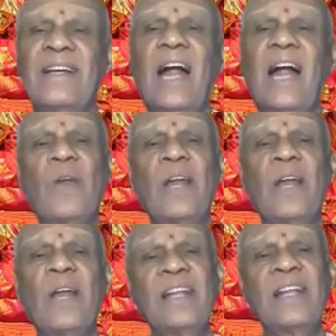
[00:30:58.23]
Not
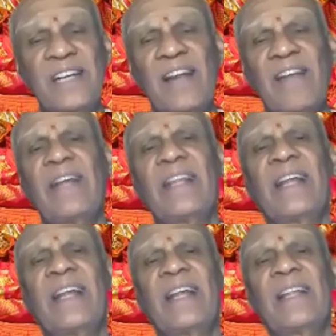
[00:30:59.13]
only it is vision of
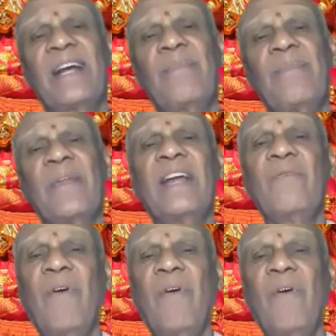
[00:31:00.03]
Vedanta,
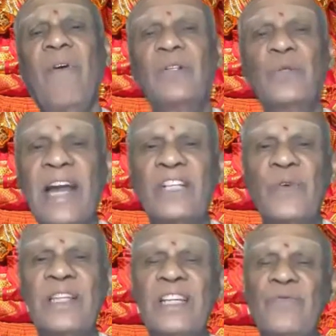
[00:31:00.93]
it wants to
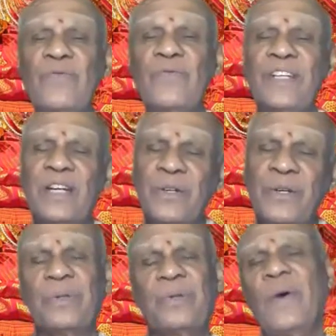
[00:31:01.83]
transfer this
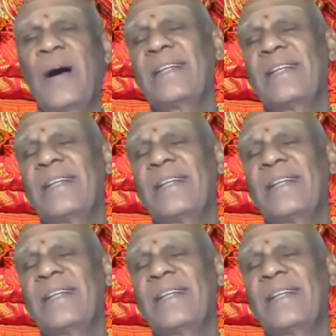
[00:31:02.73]
vision to you, to